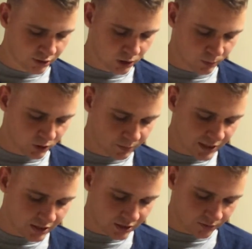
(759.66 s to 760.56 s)
your
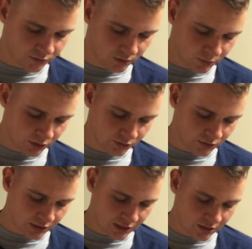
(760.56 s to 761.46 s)
perspective. So I'm going to use
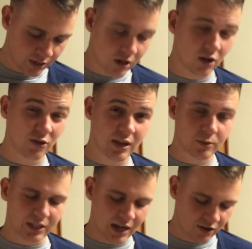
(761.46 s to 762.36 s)
that. Although that
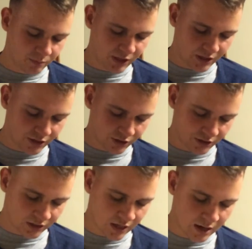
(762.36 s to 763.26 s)
would kind of be under
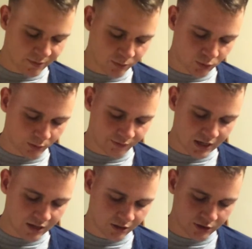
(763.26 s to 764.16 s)
the common pool of
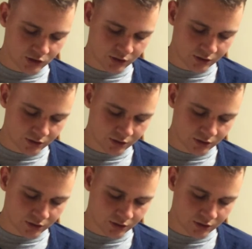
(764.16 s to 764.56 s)
knowledge.